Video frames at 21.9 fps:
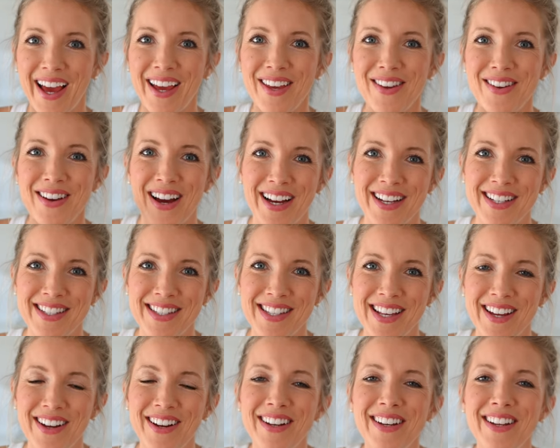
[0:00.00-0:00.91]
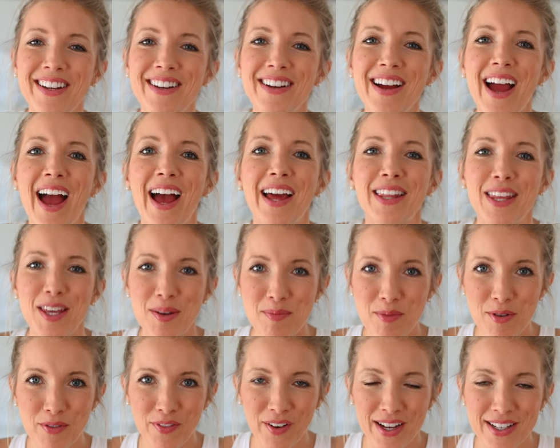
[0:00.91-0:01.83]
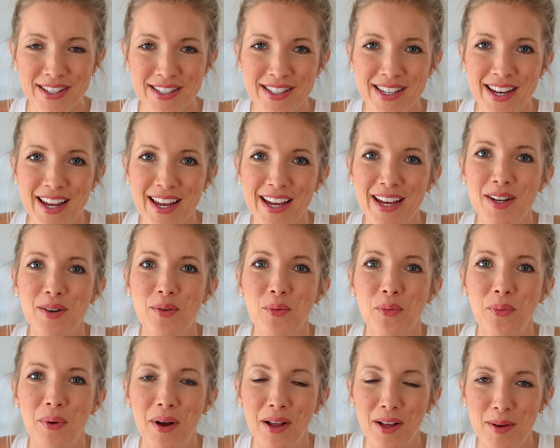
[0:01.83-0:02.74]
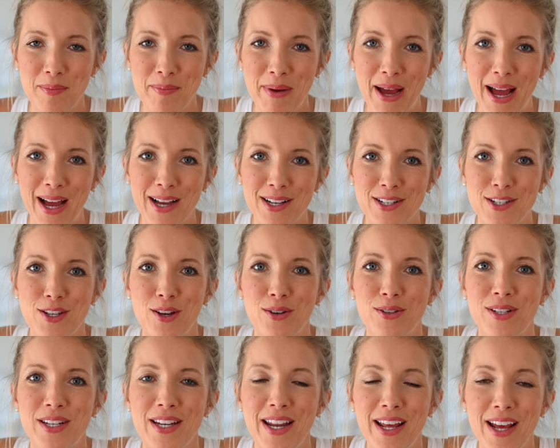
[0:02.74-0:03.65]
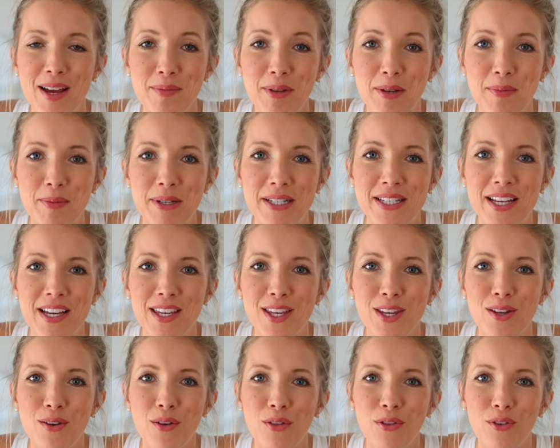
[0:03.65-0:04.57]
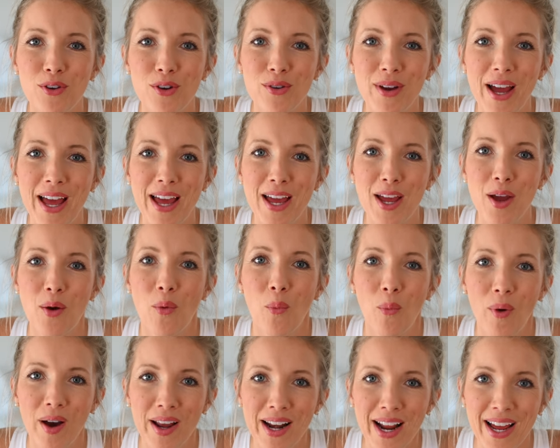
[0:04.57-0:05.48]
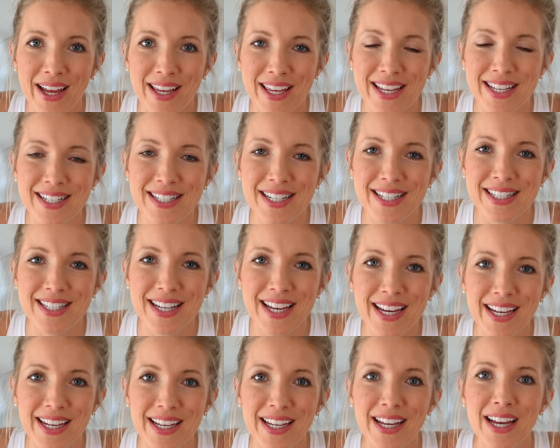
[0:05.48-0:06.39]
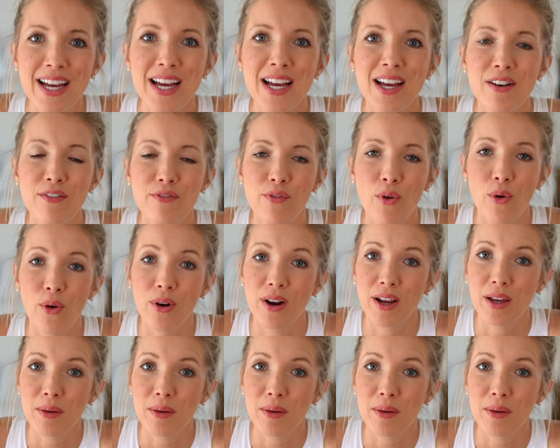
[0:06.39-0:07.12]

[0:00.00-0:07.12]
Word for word: Hey you guys, Erin here at Eat Move Rest and welcome back. So today I'm going to be taking you through a what I eat in a day for